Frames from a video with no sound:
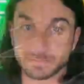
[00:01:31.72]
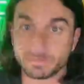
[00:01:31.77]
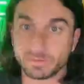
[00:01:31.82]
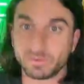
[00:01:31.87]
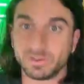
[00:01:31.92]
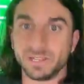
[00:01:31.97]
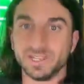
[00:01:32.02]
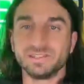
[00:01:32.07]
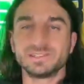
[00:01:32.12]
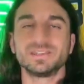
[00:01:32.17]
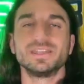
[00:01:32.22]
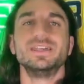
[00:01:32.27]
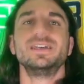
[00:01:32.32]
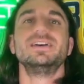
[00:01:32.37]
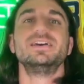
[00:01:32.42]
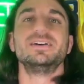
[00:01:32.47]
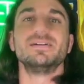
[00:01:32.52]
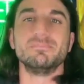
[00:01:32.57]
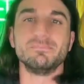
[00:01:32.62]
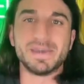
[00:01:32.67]
points.
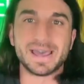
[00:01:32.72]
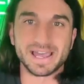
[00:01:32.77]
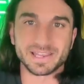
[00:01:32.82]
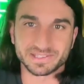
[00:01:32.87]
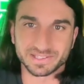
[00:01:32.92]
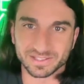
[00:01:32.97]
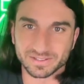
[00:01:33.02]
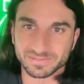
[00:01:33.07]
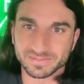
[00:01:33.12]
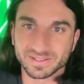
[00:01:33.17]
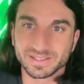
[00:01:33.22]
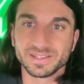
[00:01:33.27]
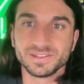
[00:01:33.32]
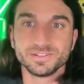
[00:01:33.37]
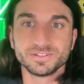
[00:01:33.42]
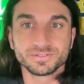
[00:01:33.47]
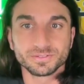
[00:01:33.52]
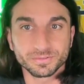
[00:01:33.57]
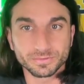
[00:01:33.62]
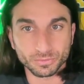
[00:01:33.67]
Massive.
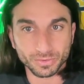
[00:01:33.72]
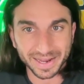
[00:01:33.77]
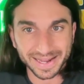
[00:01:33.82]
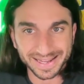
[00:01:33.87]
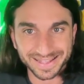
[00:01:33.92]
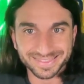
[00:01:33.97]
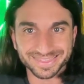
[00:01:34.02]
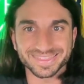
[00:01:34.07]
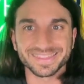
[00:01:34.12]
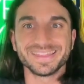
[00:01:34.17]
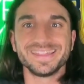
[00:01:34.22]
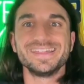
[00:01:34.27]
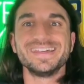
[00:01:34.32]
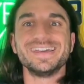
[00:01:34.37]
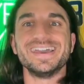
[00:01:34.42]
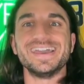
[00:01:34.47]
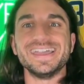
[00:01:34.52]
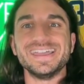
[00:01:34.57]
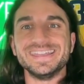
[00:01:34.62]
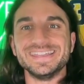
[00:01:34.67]
Strength
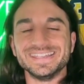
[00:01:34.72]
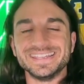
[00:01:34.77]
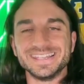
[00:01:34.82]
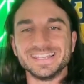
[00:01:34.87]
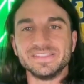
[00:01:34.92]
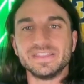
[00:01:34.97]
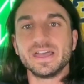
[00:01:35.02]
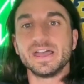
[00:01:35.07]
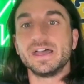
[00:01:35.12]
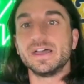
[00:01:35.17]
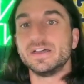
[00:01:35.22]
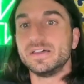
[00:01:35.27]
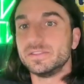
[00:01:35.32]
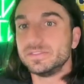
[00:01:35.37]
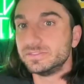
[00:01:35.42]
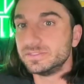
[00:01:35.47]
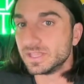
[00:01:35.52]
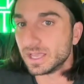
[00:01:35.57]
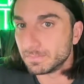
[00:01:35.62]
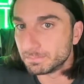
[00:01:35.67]
in
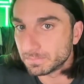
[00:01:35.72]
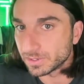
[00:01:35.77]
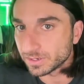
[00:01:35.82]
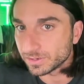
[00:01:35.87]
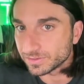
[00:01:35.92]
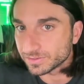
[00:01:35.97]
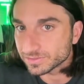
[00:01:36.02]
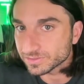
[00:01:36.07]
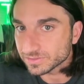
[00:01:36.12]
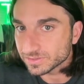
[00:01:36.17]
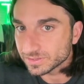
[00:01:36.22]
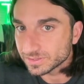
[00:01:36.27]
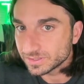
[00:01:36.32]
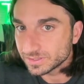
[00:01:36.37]
numbers.